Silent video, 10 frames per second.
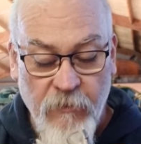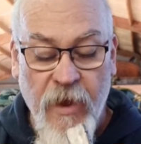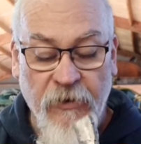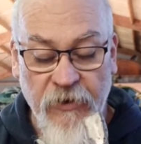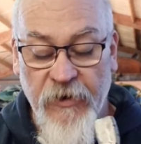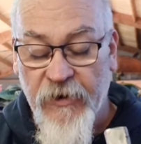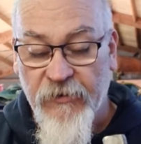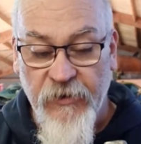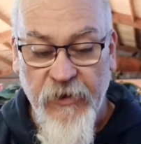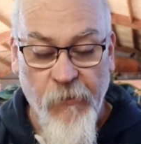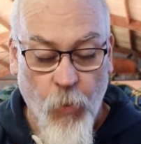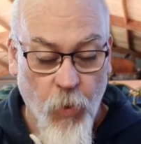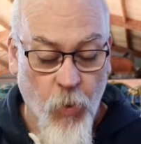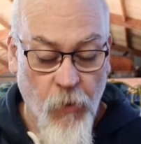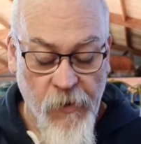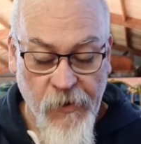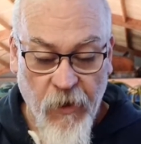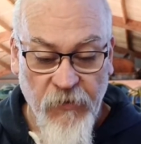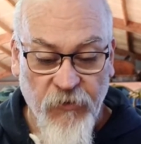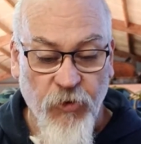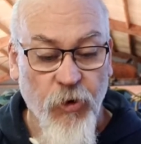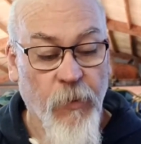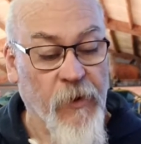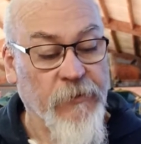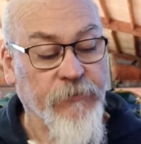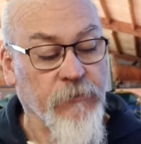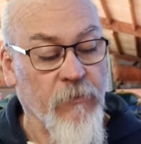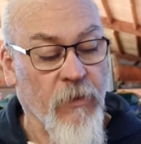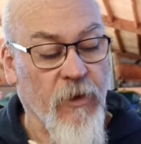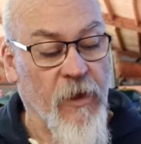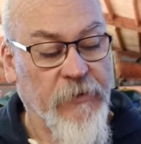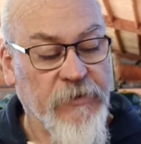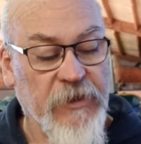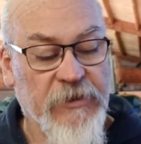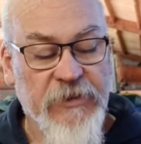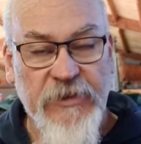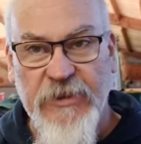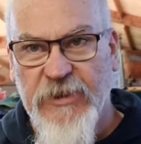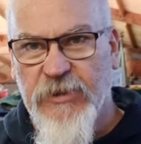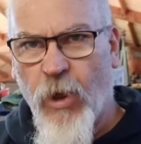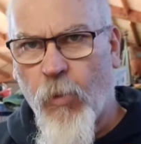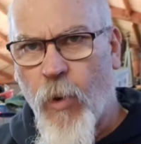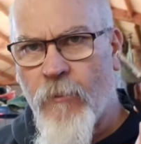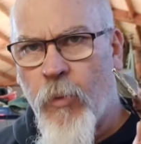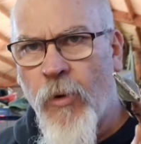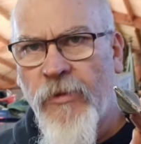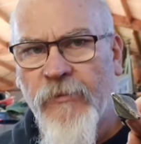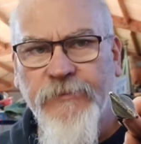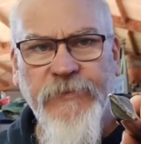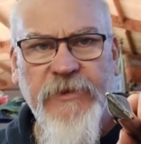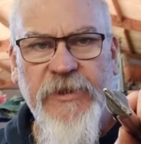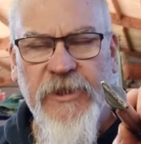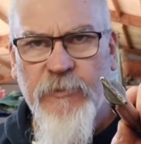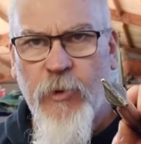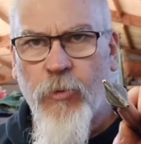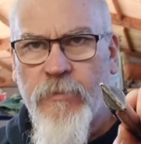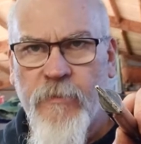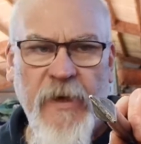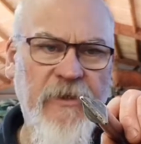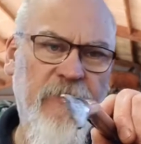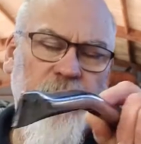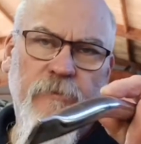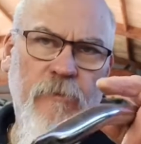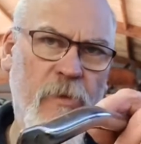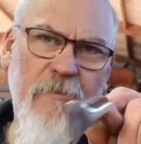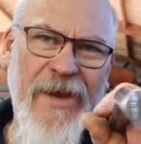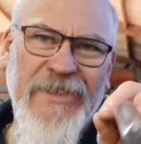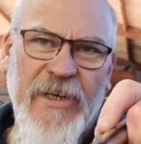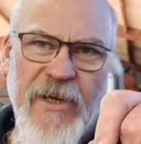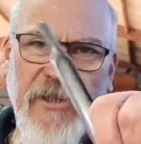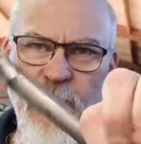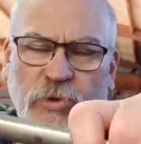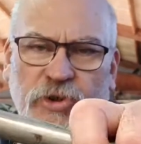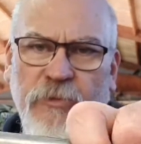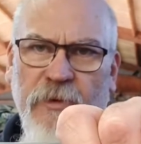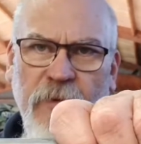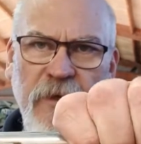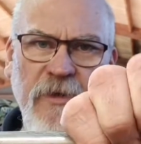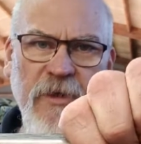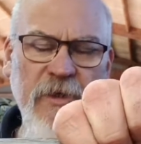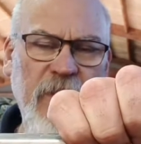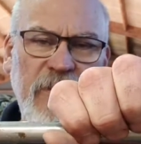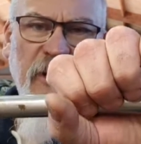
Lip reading: Mounted it into the wall of the tube. This is like 1.6 mil, basically exhaust tubing, but it's